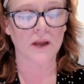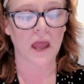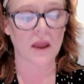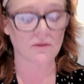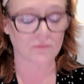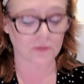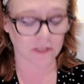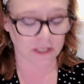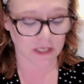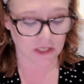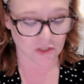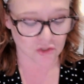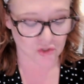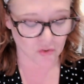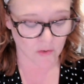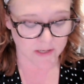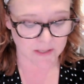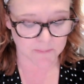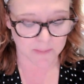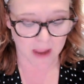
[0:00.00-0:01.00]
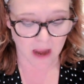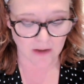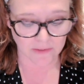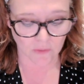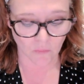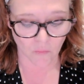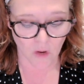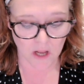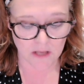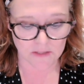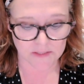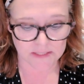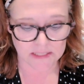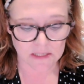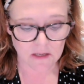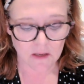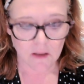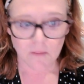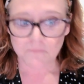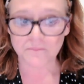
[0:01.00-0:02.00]
I really enjoyed about it was
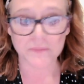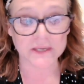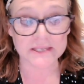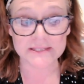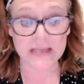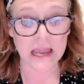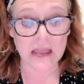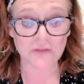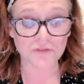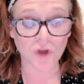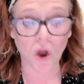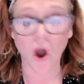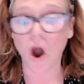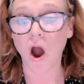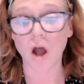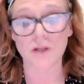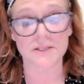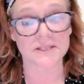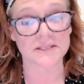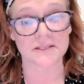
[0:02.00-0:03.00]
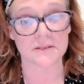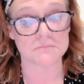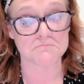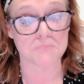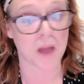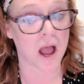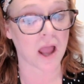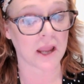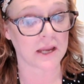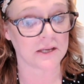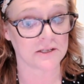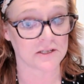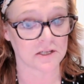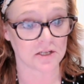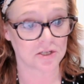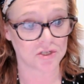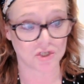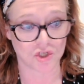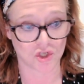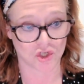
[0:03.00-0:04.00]
because I have constant mind
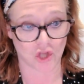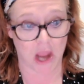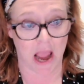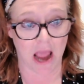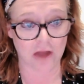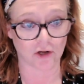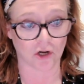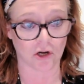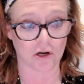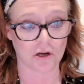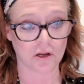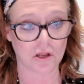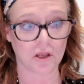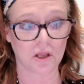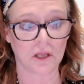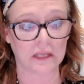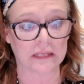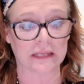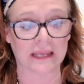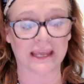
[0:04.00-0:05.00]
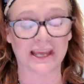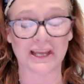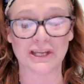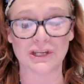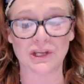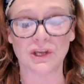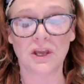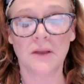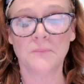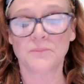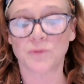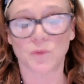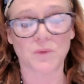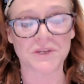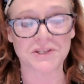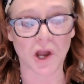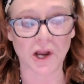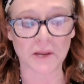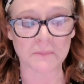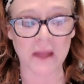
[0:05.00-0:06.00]
chatter. And we
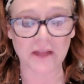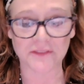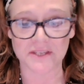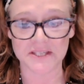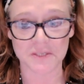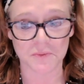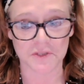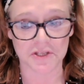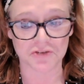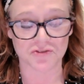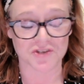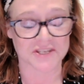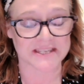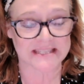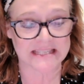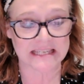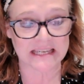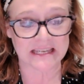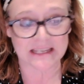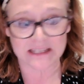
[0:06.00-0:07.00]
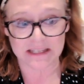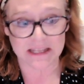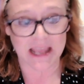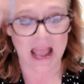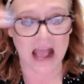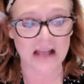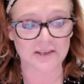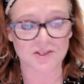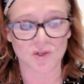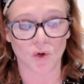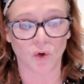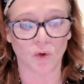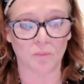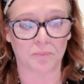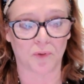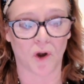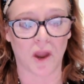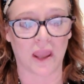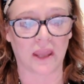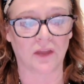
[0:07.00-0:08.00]
talk about this with Christine, the asshole
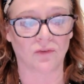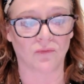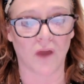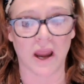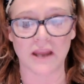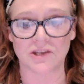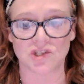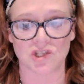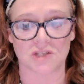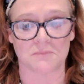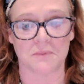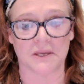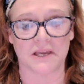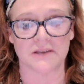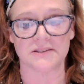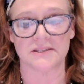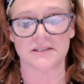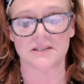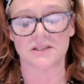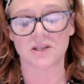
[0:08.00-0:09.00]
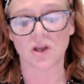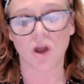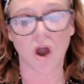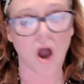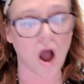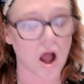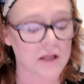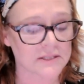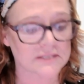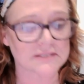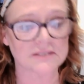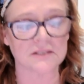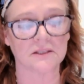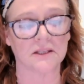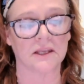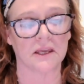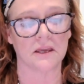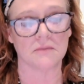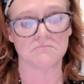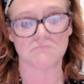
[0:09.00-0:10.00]
brain, right? Just because it's
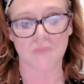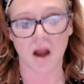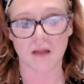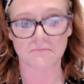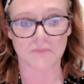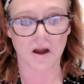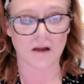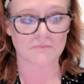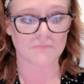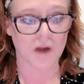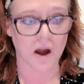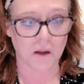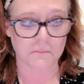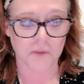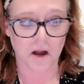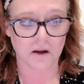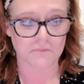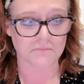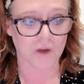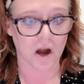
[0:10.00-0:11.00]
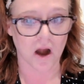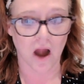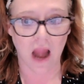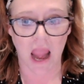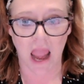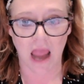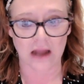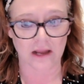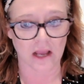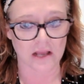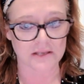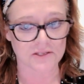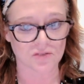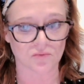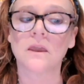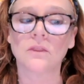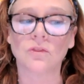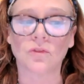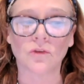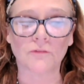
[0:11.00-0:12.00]
constantly at us.
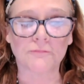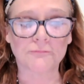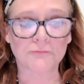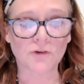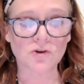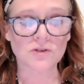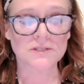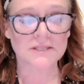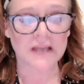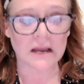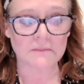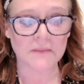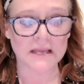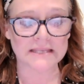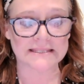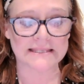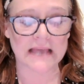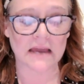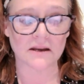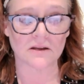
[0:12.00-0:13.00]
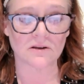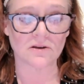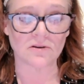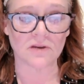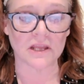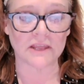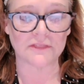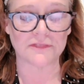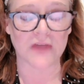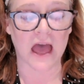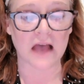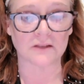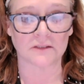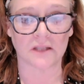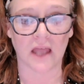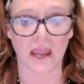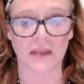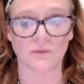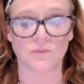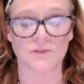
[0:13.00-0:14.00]
Right? The first time I sat underneath that
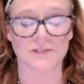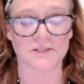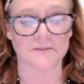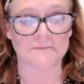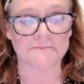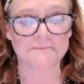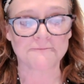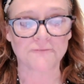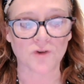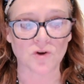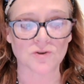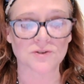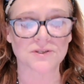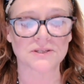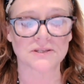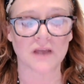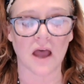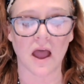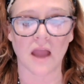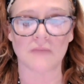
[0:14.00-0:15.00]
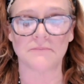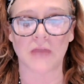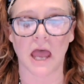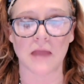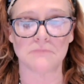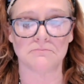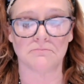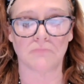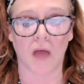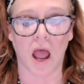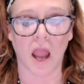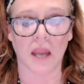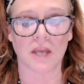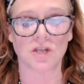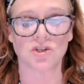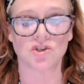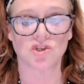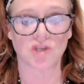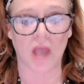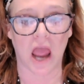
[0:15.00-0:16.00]
light was the first time that
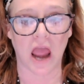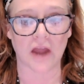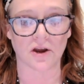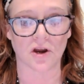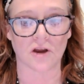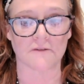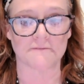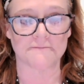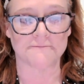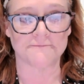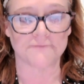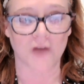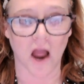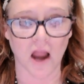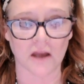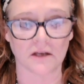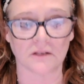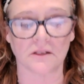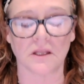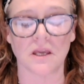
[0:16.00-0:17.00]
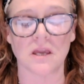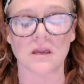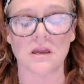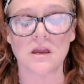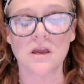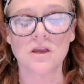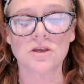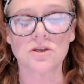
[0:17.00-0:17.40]
mind chatter finally